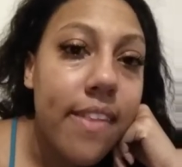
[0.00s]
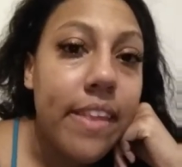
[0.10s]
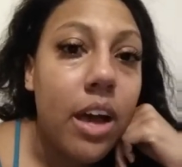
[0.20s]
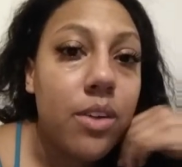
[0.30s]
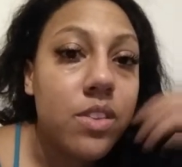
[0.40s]

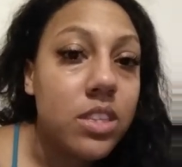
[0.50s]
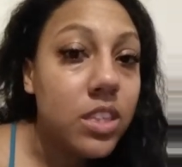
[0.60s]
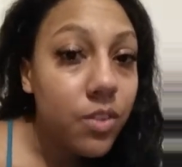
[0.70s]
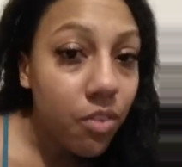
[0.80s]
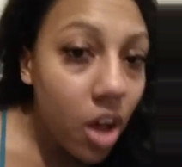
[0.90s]
Now,
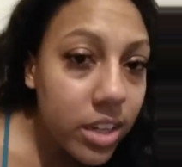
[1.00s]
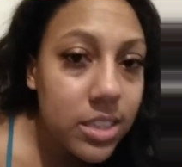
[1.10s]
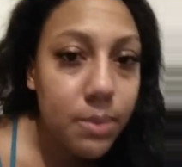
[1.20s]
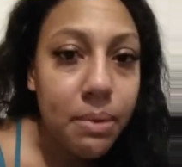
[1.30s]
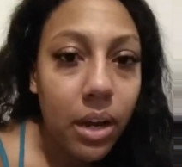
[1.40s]
this vlog
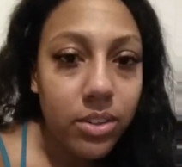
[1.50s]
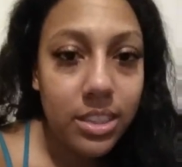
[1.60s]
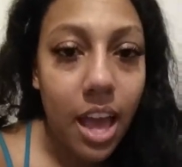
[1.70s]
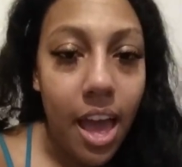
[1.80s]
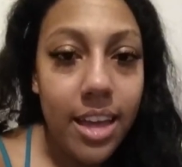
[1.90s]
is about
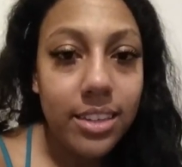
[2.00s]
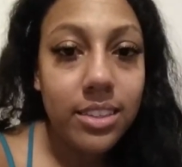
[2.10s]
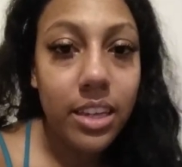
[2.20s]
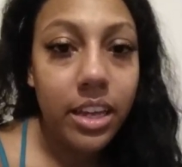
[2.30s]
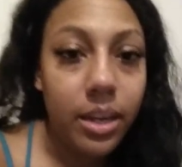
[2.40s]
to
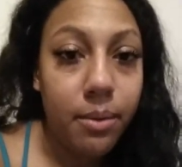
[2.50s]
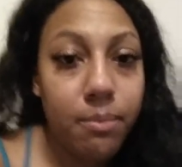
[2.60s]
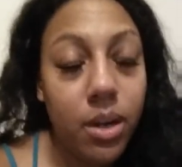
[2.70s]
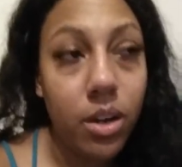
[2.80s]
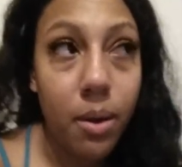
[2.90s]
end, and
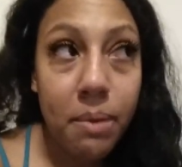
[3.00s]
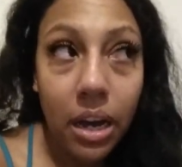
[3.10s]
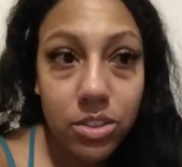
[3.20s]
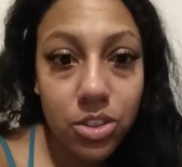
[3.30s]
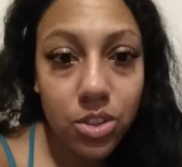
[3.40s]
I'm
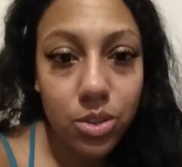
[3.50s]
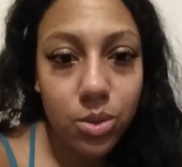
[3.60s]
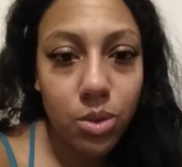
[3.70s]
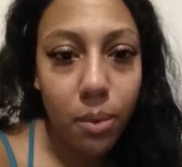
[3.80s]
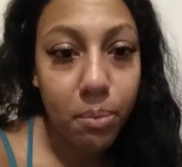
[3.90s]
about to
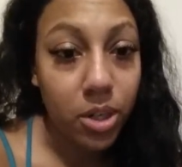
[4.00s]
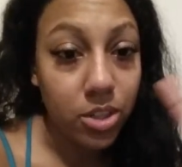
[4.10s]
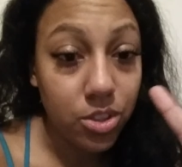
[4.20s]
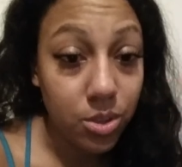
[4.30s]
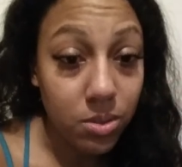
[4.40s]
do a
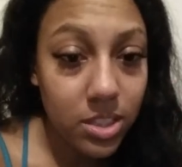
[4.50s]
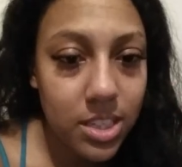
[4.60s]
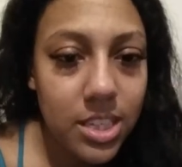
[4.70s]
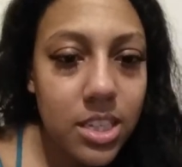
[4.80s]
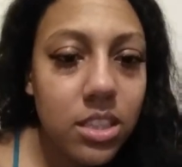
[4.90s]
part two
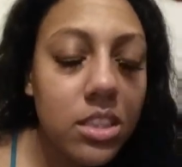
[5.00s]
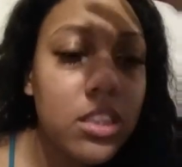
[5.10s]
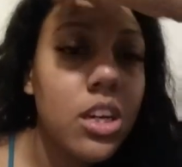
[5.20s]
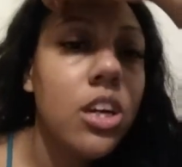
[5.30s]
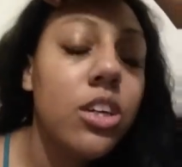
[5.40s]
to this.